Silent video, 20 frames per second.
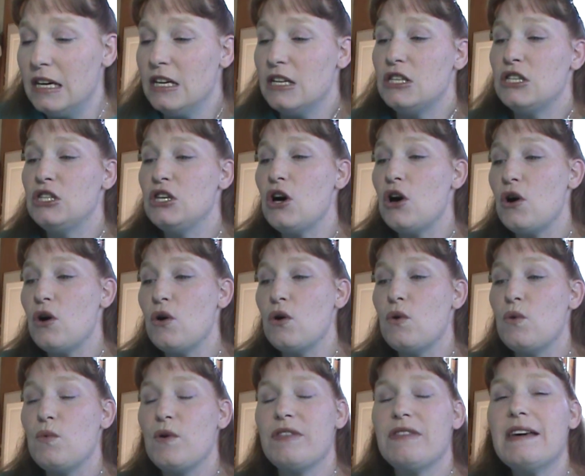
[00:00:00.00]

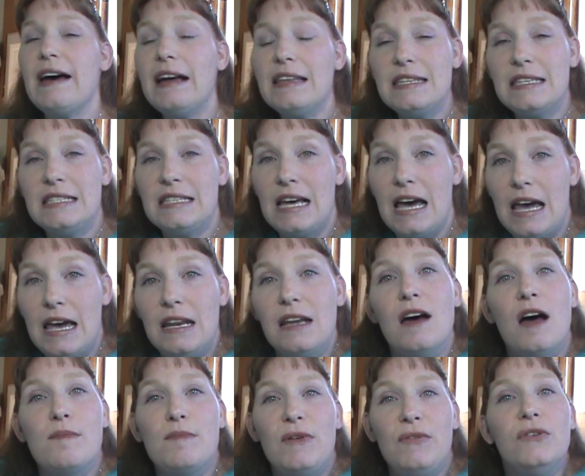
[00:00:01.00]
So with that said,
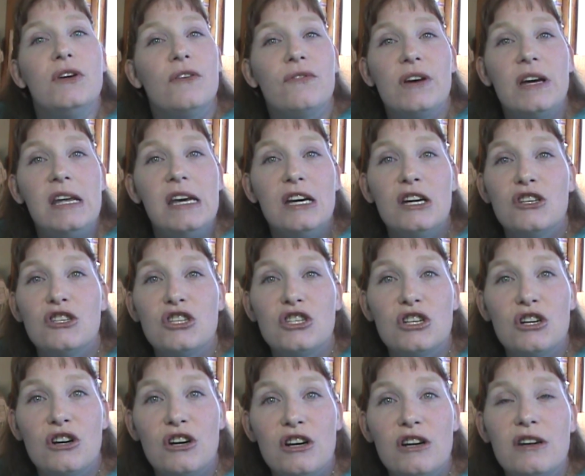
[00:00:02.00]
if you have any
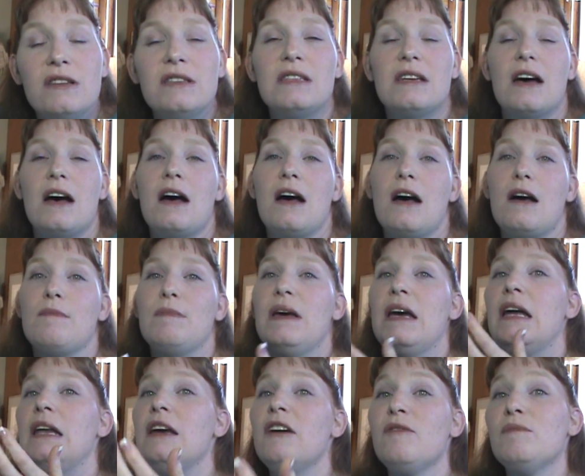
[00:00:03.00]
concerns,
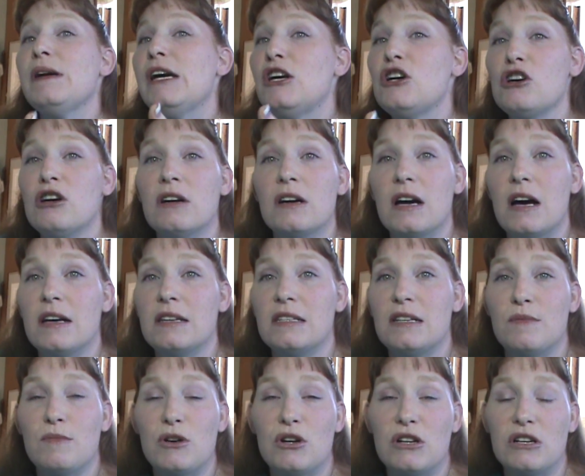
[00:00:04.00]
any of my current
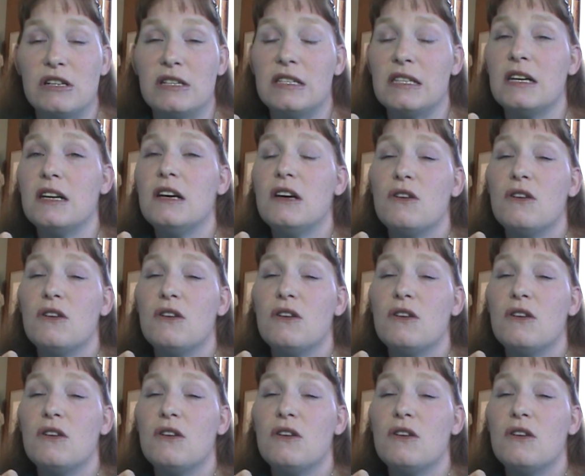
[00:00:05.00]
customers